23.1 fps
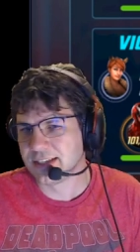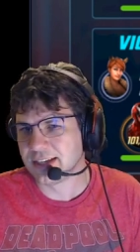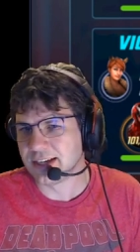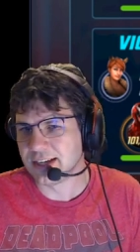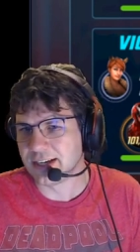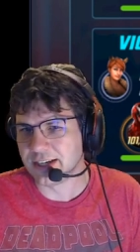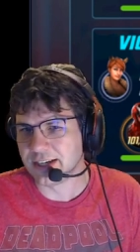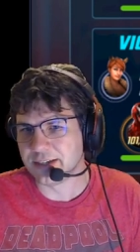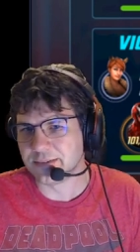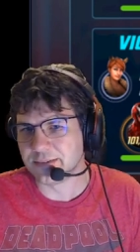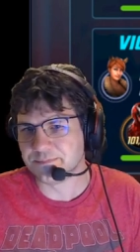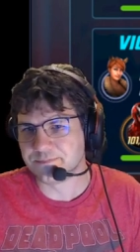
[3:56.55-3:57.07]

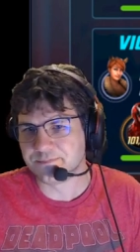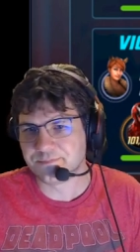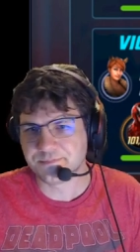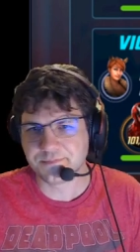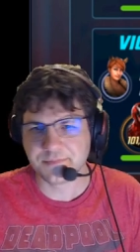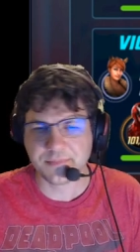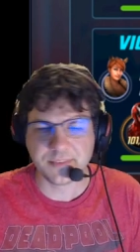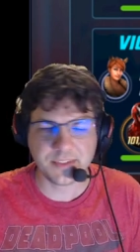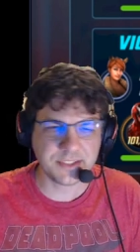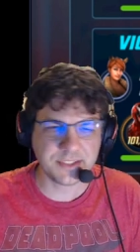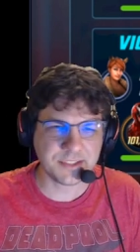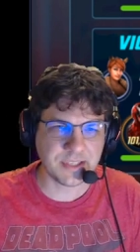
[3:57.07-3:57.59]
Um,
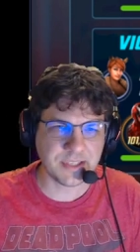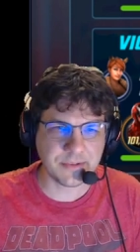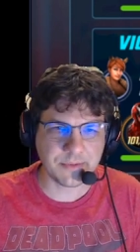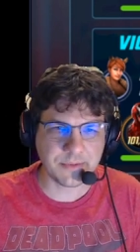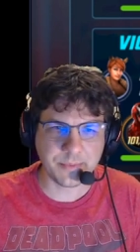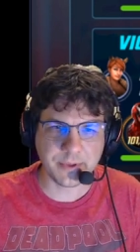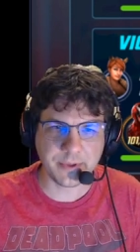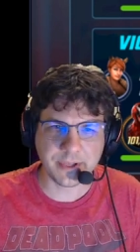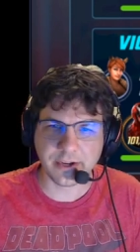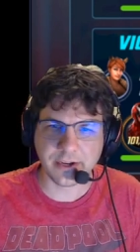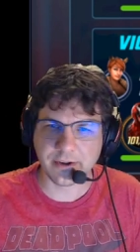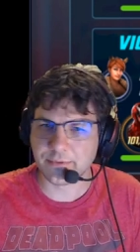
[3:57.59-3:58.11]
you just have to
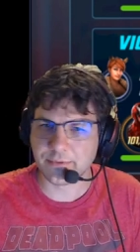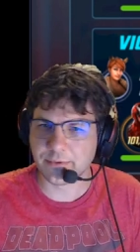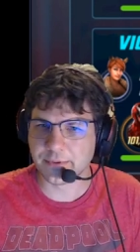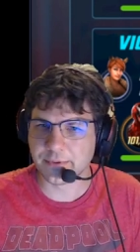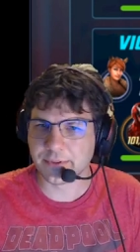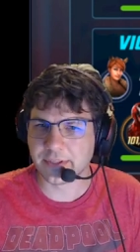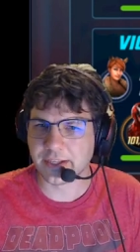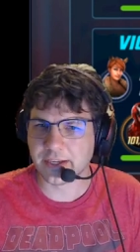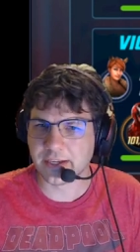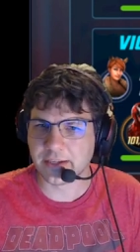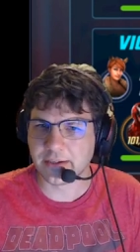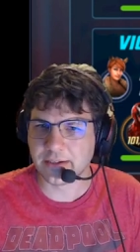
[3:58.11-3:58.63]
be careful with
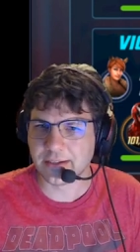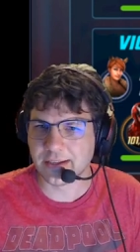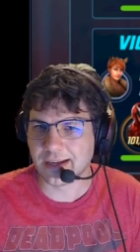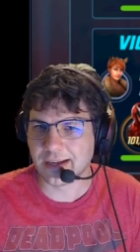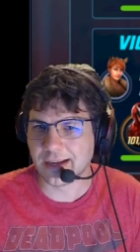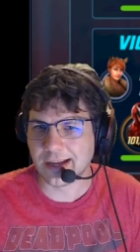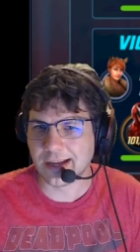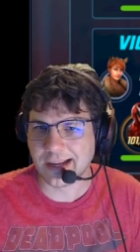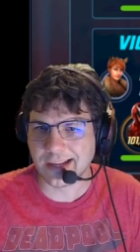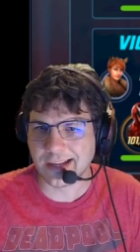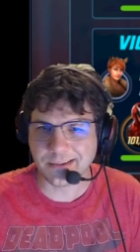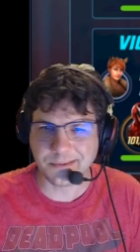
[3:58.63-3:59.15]
that.
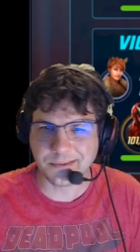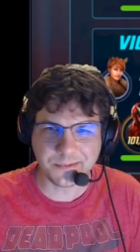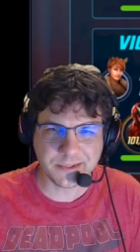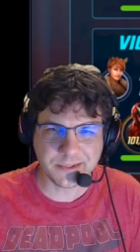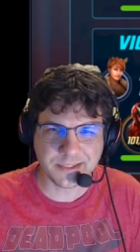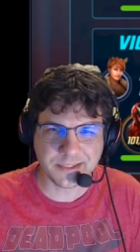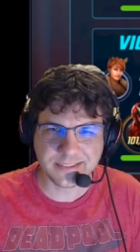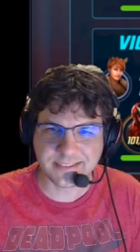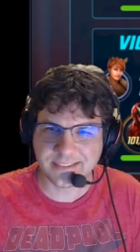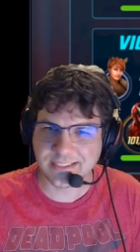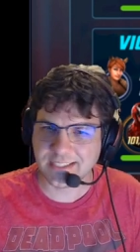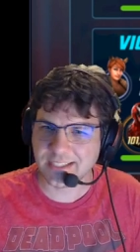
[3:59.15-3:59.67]
Uh, I don't
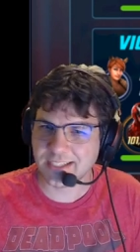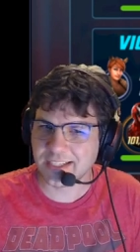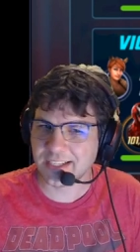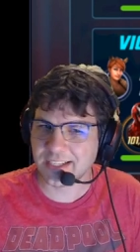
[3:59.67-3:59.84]
really see any